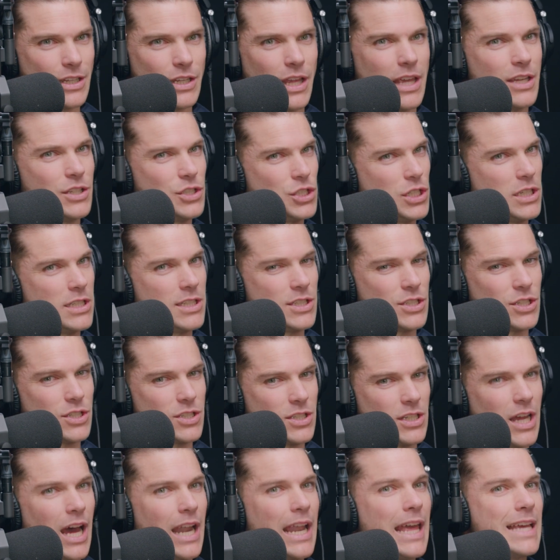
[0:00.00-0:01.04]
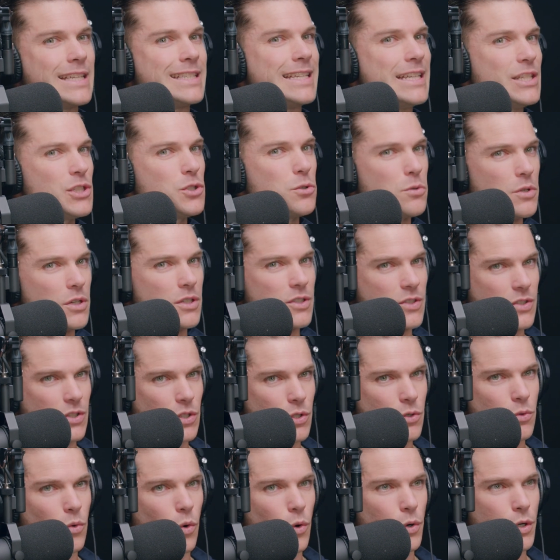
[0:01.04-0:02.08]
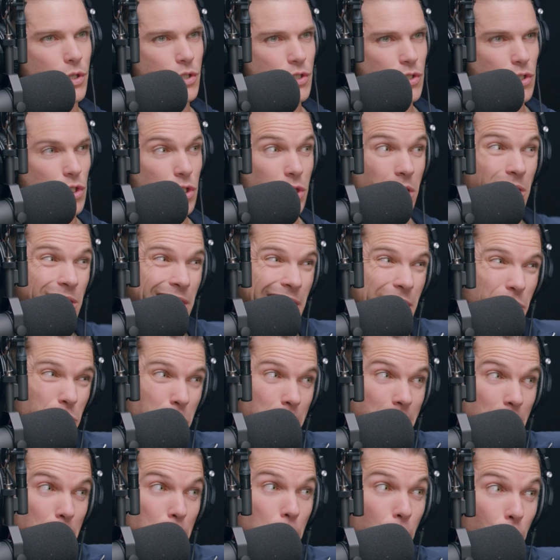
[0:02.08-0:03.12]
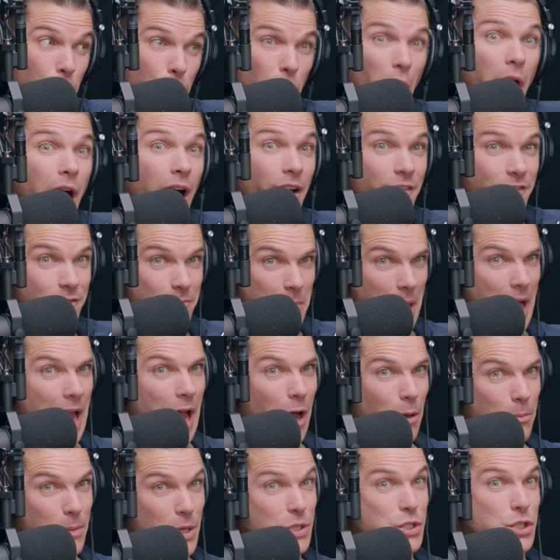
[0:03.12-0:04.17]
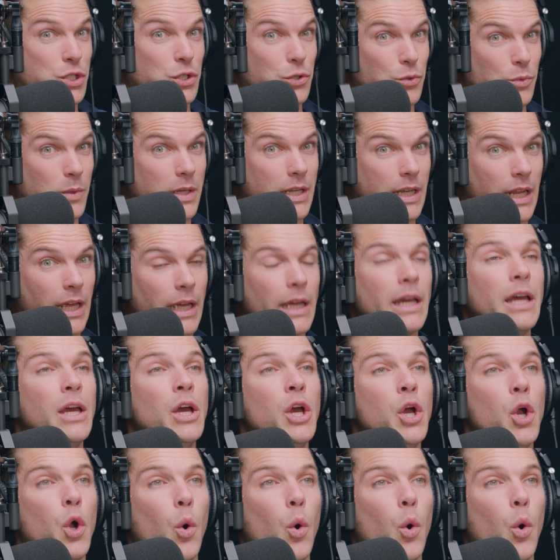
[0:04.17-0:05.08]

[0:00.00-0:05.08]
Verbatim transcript: Is she just not as into it as you, or does she a little bit put off by how much you're mm. reading?